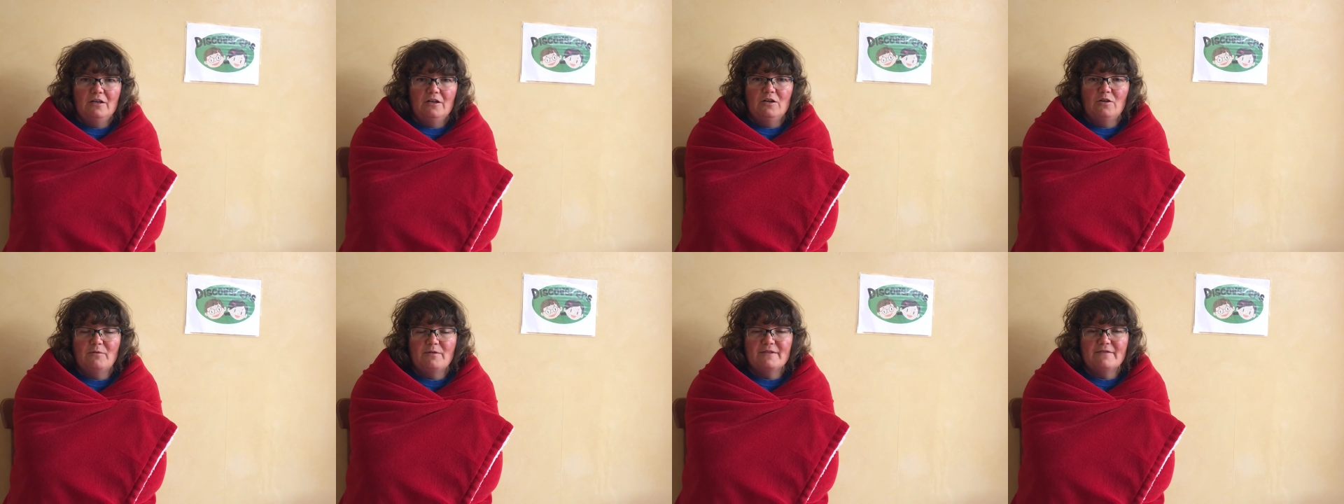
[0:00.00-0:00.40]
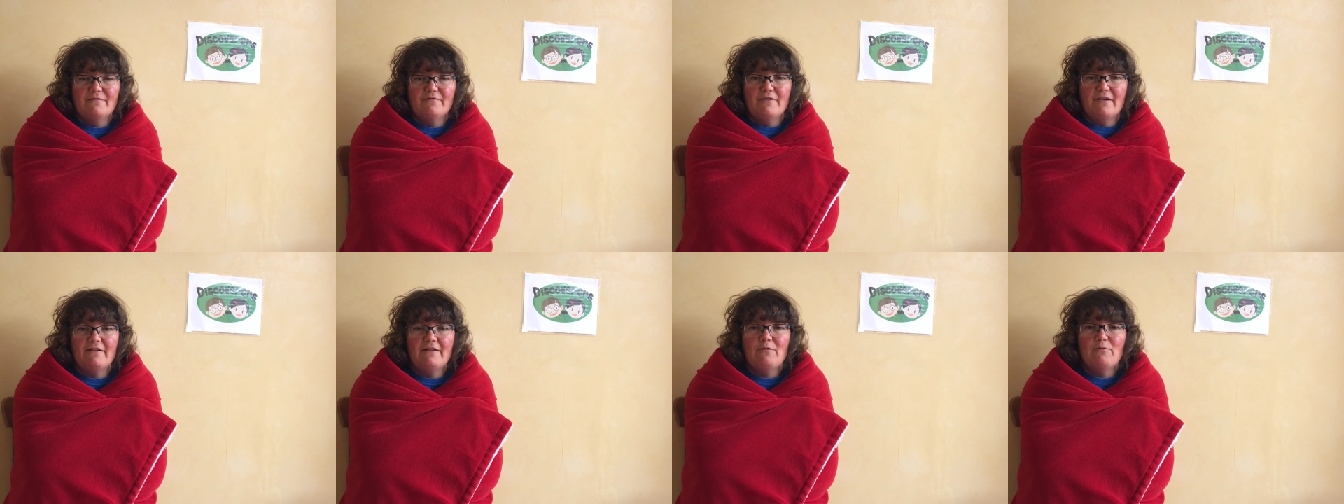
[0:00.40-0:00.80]
who isn't
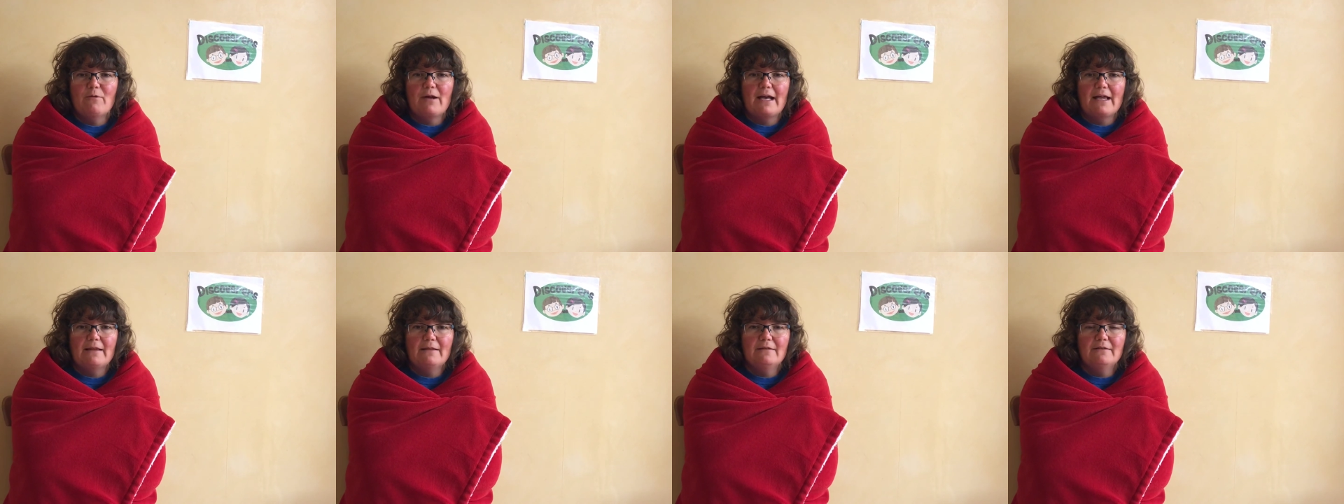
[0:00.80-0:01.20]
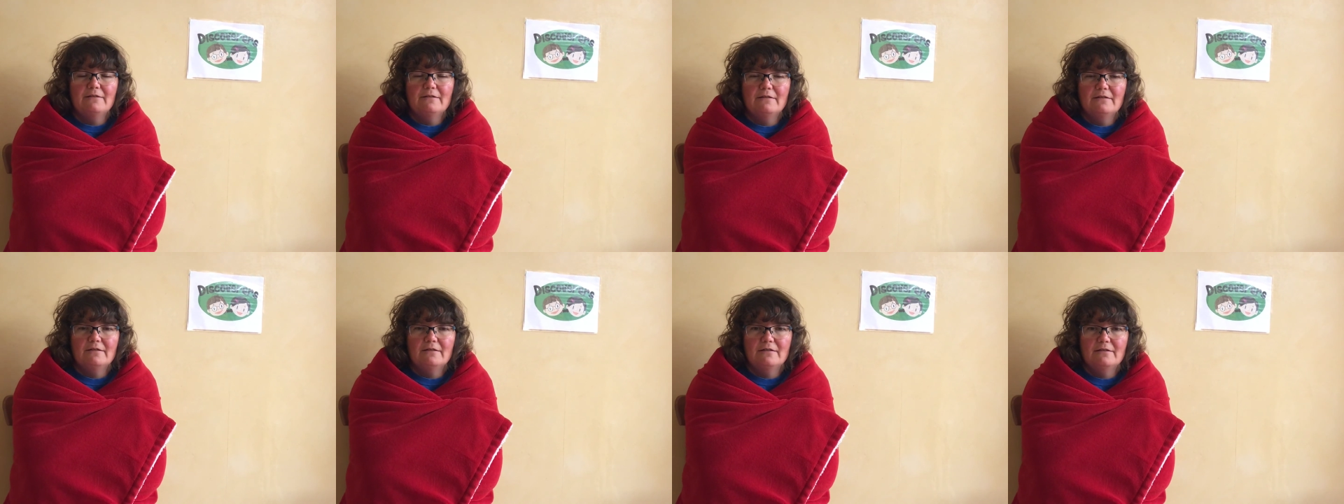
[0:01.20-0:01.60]
very well
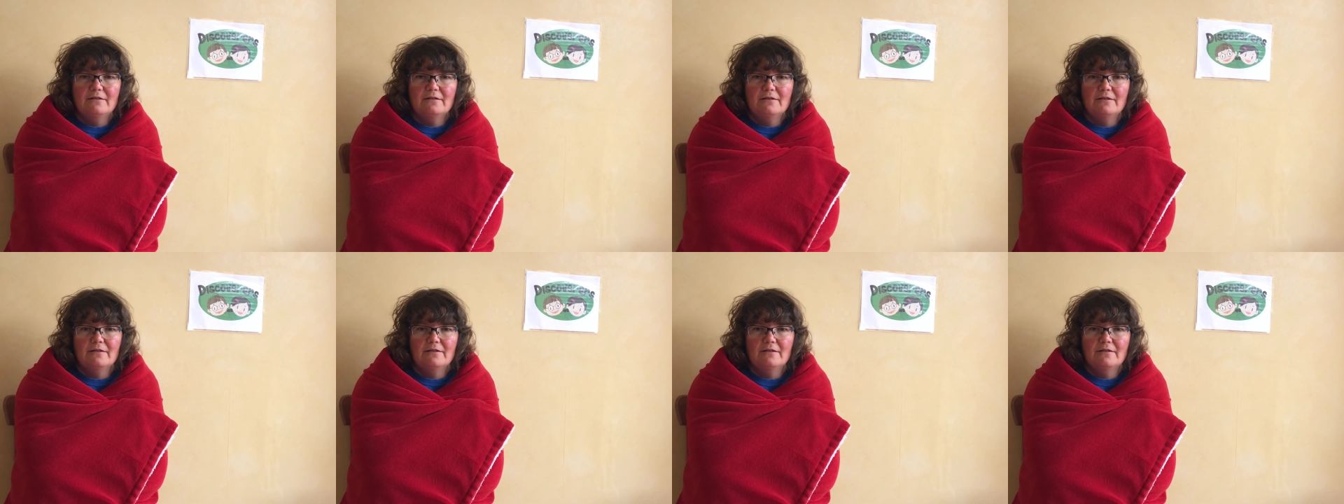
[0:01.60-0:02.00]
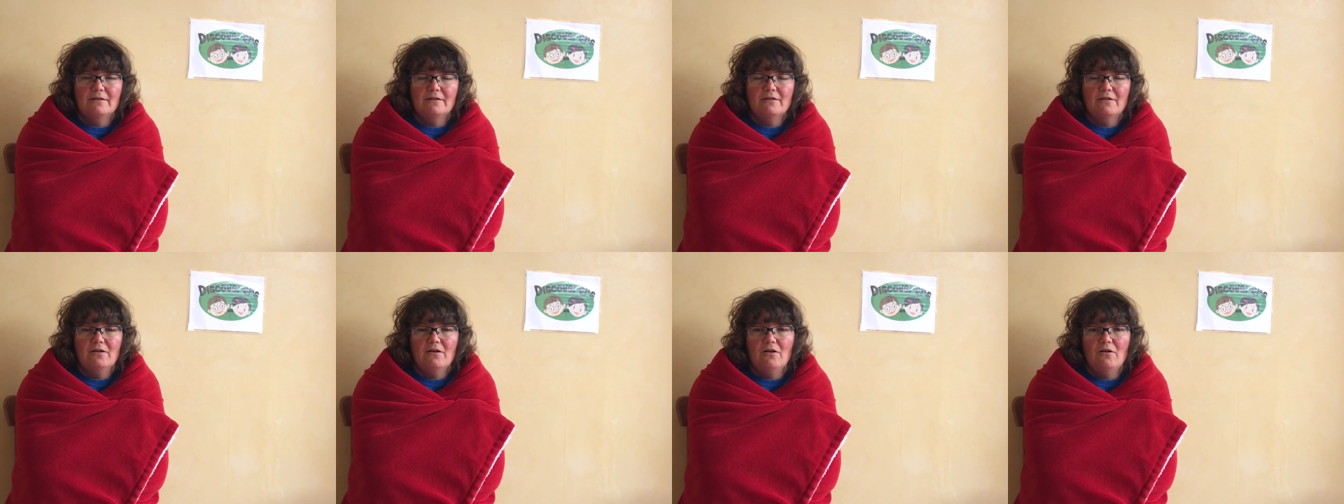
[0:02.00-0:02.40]

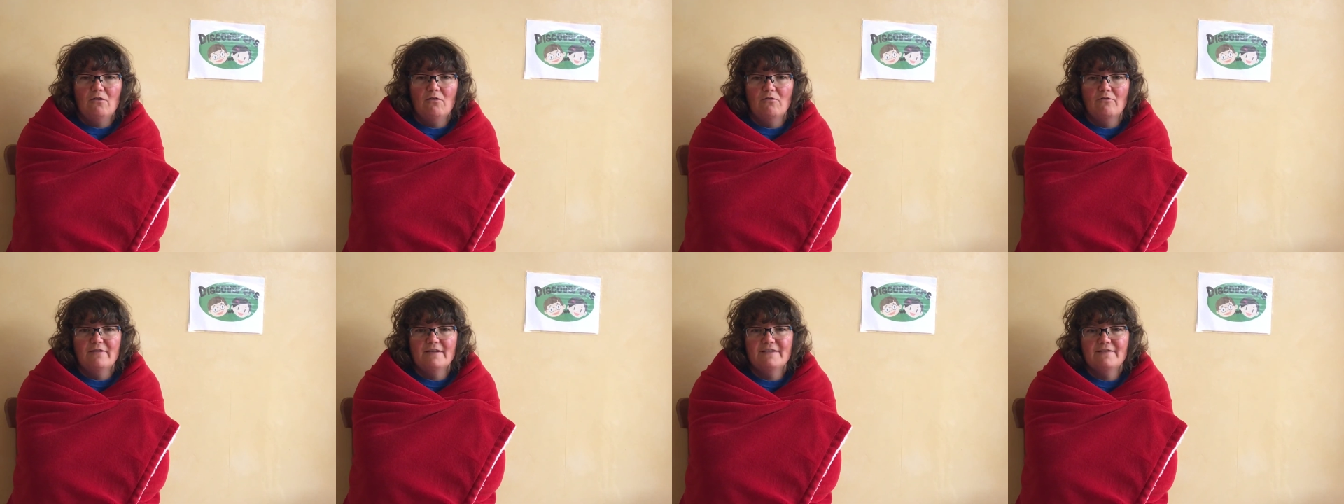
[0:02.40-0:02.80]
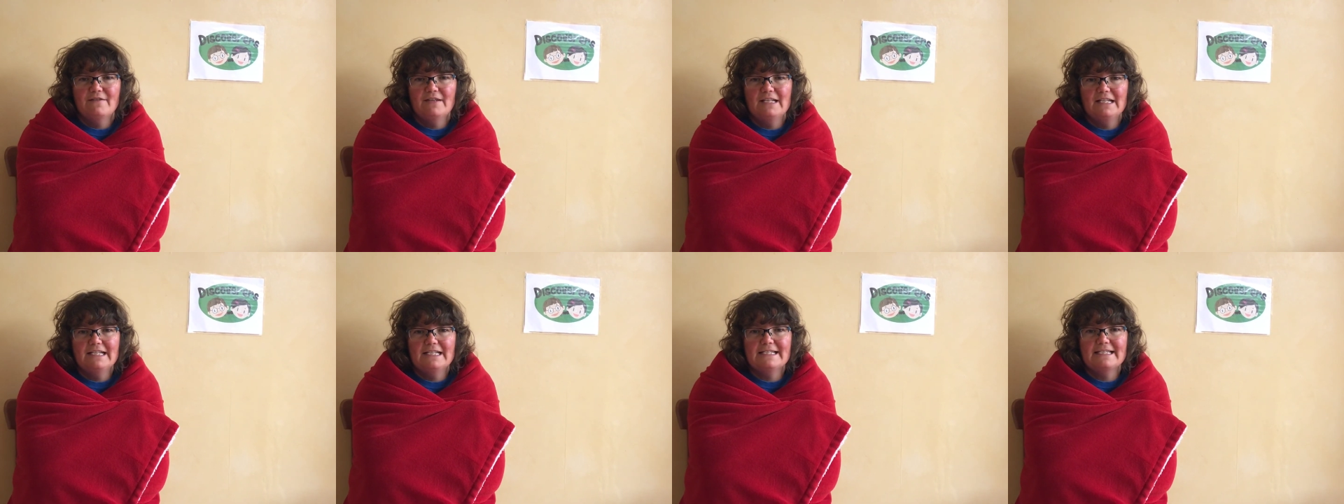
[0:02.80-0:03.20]
or is
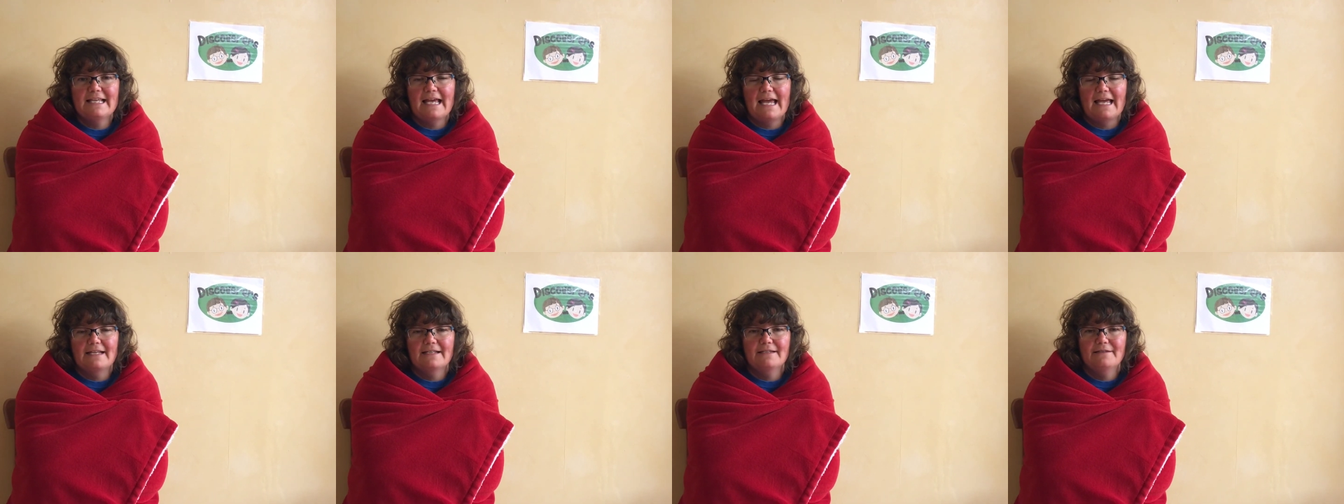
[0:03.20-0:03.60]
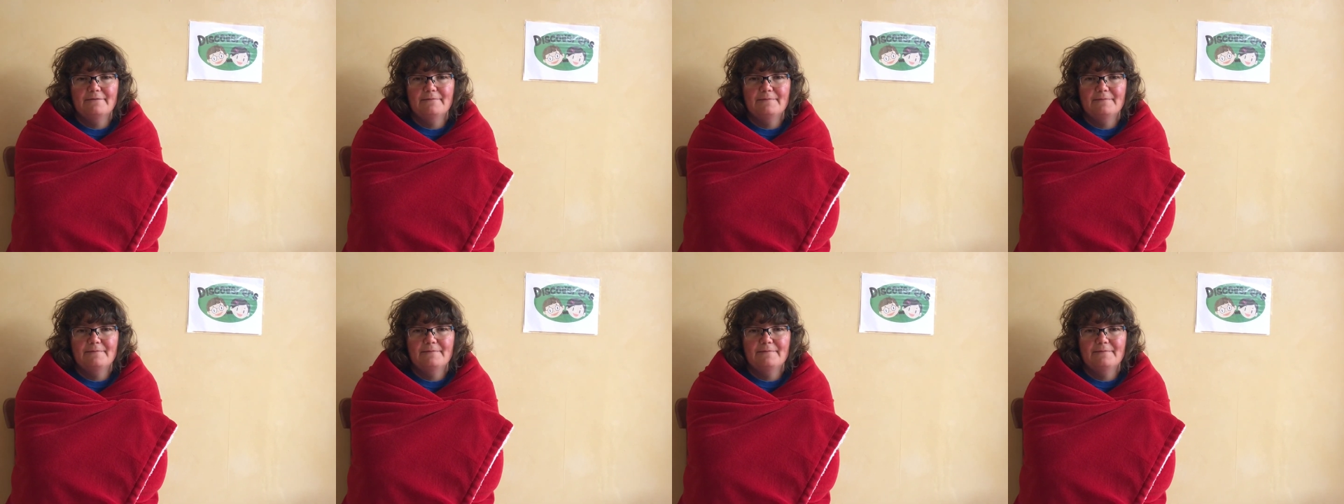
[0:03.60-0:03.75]
feeling sad.